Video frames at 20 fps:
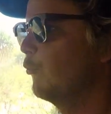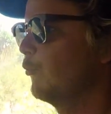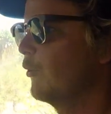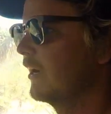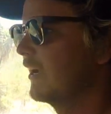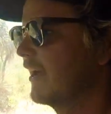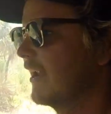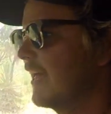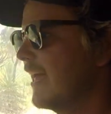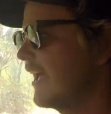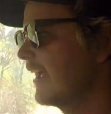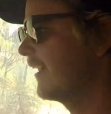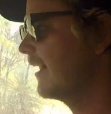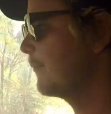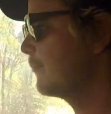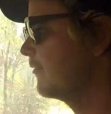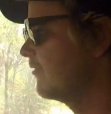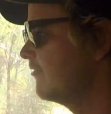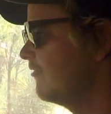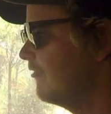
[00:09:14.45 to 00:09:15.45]
We're gonna hang
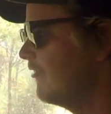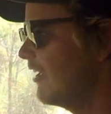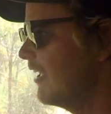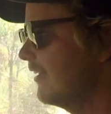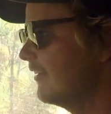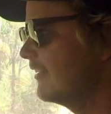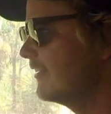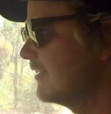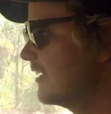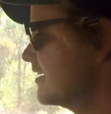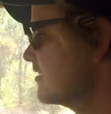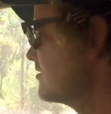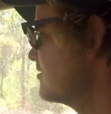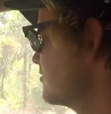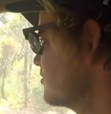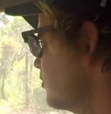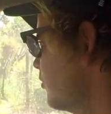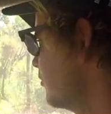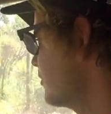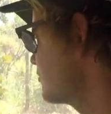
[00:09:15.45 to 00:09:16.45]
up a fairly
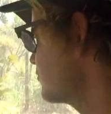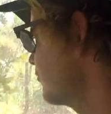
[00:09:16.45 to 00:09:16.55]
decent sized